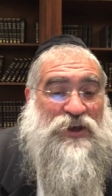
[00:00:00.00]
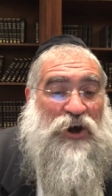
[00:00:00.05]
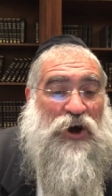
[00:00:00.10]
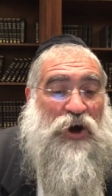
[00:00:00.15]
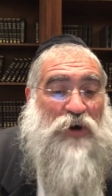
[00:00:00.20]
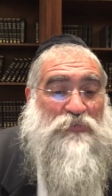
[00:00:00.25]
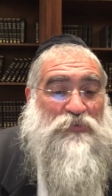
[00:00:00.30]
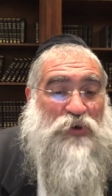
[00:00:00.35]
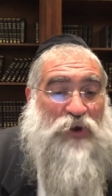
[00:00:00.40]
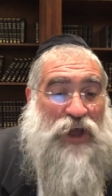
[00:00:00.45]

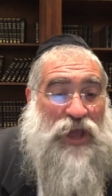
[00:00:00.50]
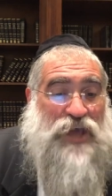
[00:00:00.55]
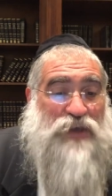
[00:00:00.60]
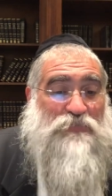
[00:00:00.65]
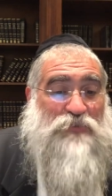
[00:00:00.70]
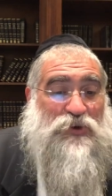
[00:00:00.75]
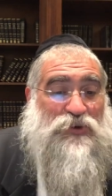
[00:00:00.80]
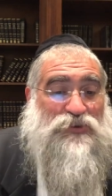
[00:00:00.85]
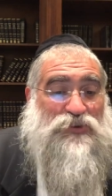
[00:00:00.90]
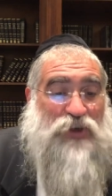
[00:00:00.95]
um, you're
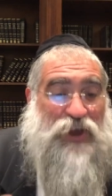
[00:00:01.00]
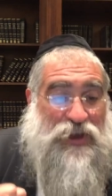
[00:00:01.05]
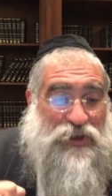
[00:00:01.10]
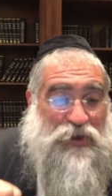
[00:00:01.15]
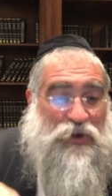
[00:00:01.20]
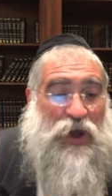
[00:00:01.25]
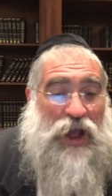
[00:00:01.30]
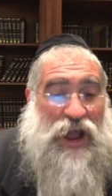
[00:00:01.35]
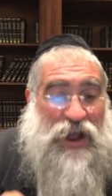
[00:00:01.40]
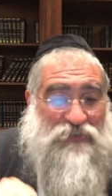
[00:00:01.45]
able to,
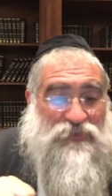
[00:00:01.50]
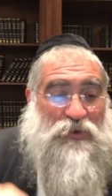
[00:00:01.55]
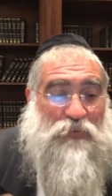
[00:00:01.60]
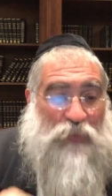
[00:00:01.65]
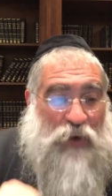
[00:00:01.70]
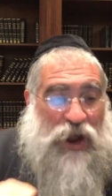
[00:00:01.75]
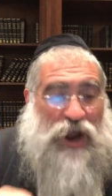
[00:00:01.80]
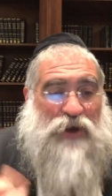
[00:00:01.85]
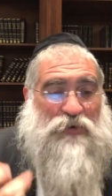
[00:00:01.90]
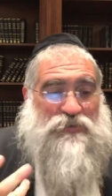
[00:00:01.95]
you have the
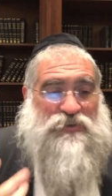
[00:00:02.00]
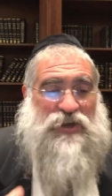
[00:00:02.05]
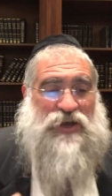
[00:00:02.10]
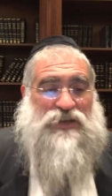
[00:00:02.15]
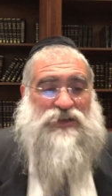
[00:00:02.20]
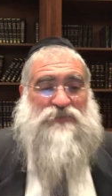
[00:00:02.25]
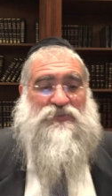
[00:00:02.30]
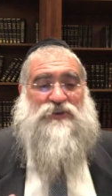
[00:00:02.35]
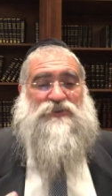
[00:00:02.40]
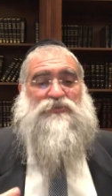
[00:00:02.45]
power to
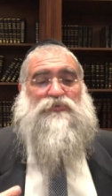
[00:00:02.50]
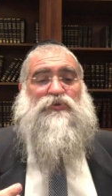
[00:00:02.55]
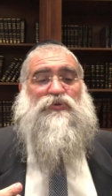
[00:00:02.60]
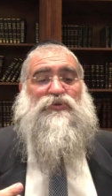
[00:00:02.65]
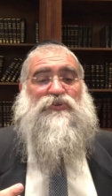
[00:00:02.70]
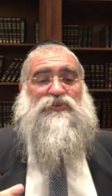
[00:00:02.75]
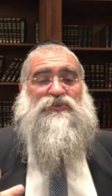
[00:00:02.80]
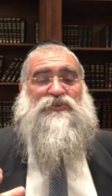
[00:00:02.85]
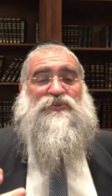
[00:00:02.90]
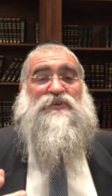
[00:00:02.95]
elevate the
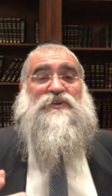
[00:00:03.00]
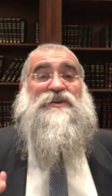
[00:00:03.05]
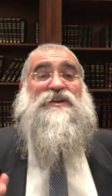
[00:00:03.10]
world.